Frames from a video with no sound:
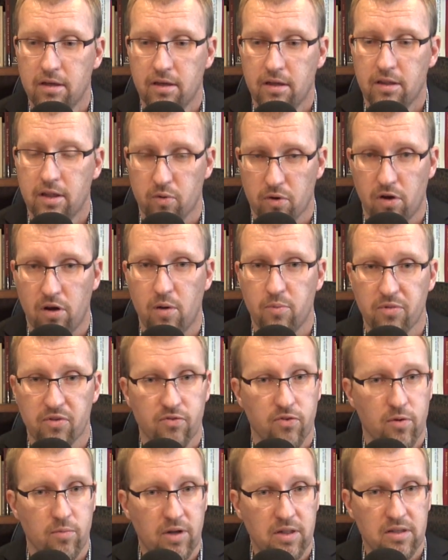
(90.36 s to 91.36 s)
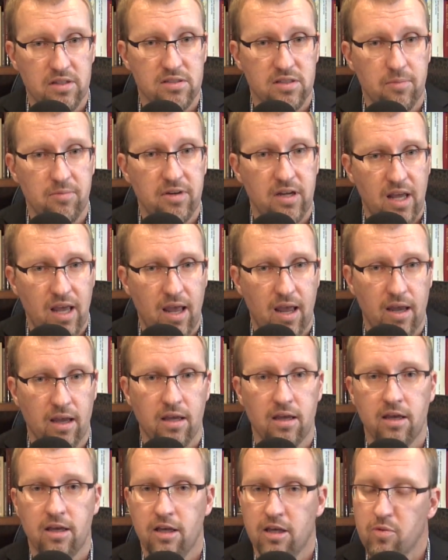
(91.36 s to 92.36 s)
They were all performed on the same day,
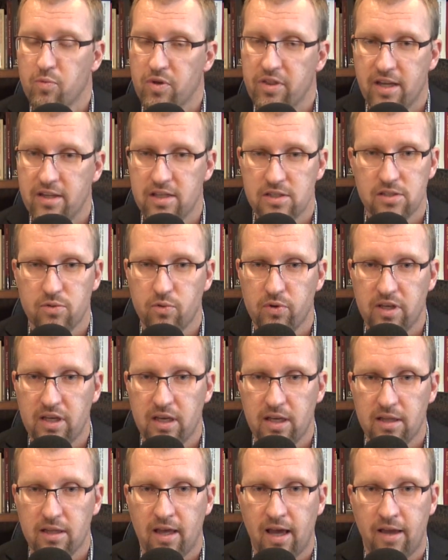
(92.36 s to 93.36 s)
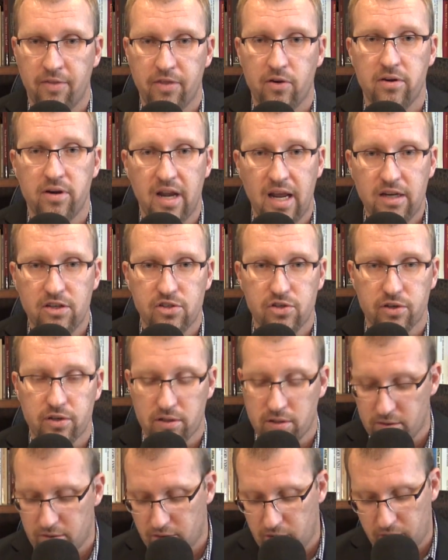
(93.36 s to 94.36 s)
but that doesn't really get at their
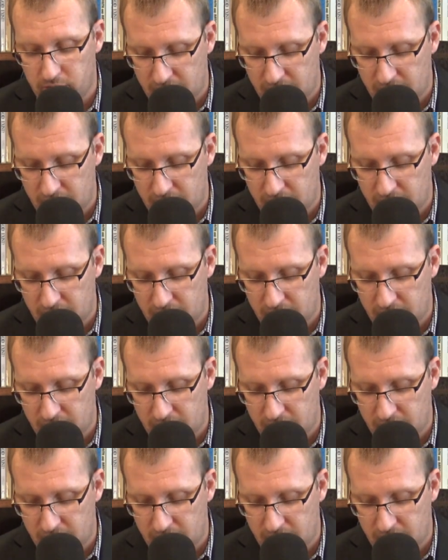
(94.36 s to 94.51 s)
nature, their